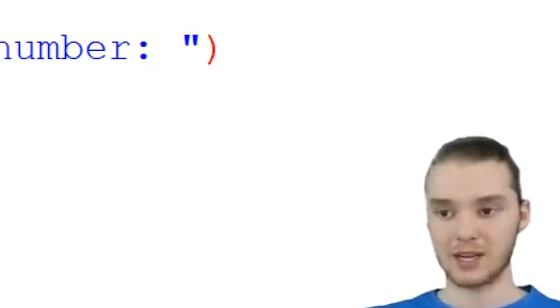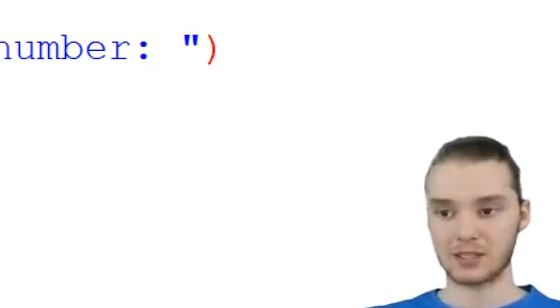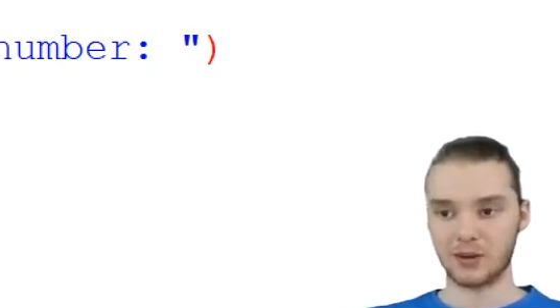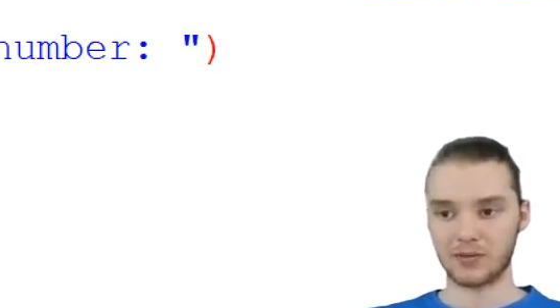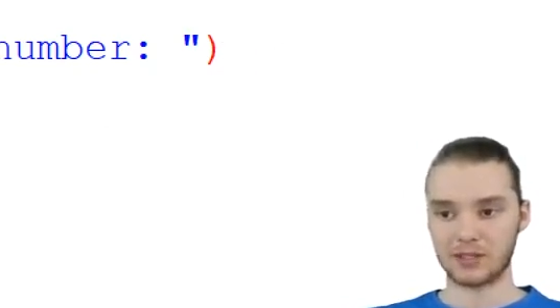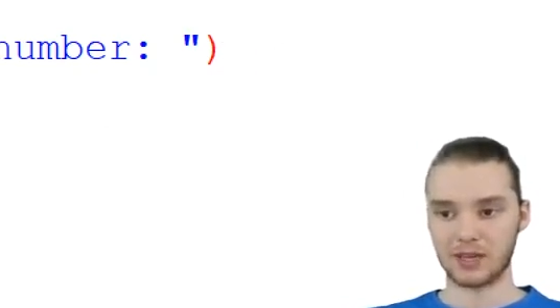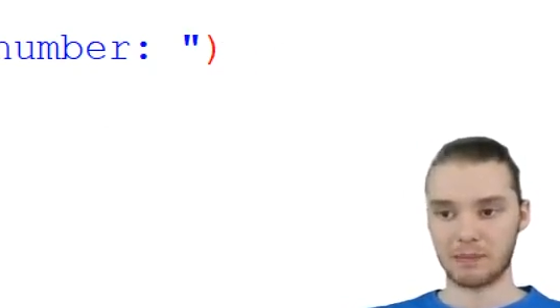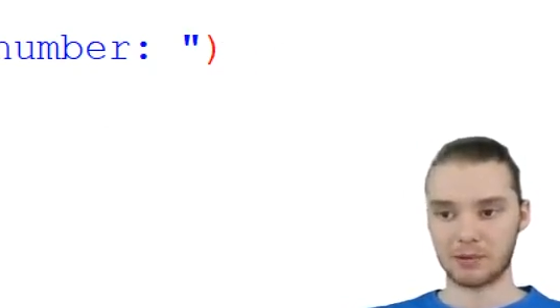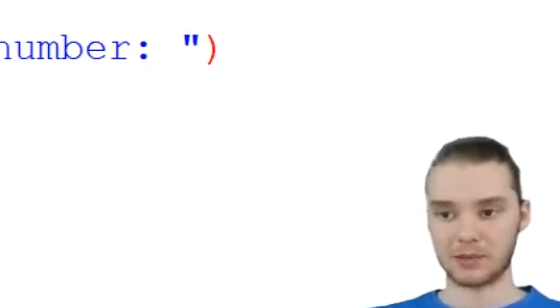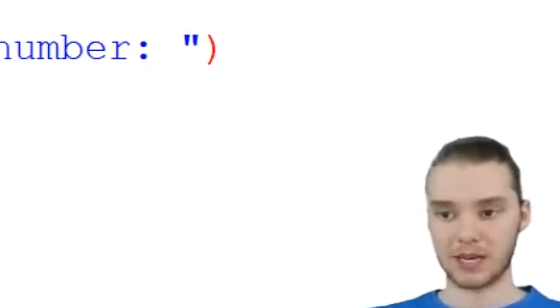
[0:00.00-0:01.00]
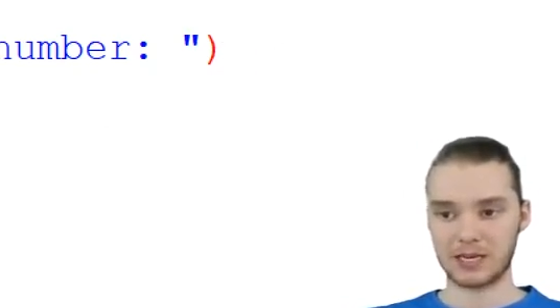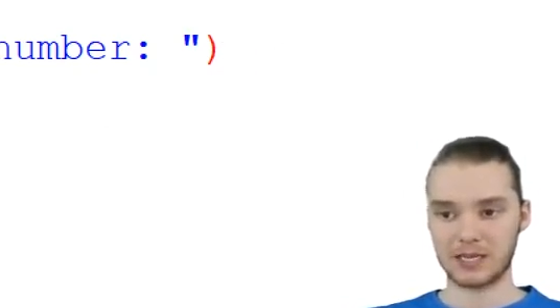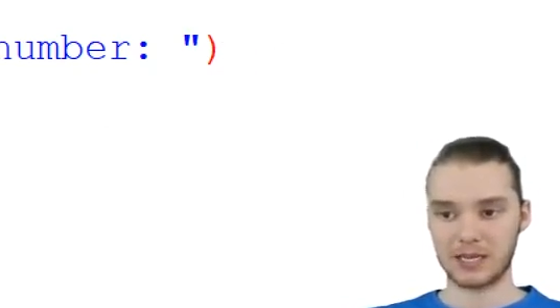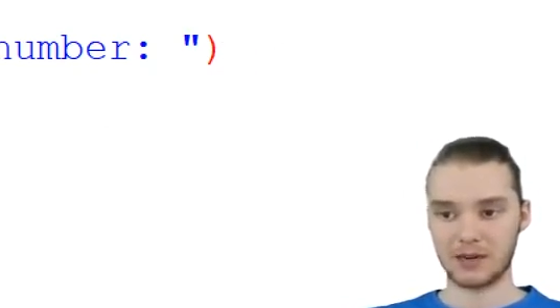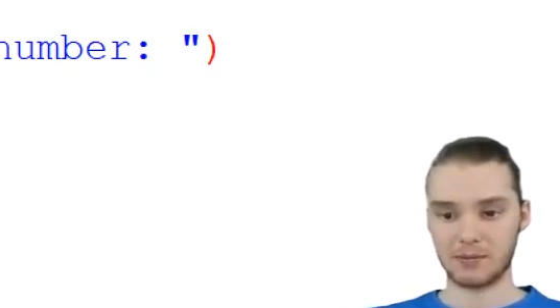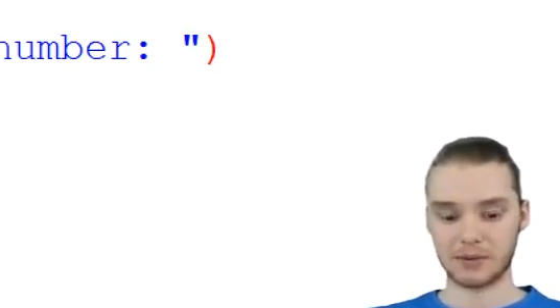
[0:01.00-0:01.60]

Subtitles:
so if it's like %d or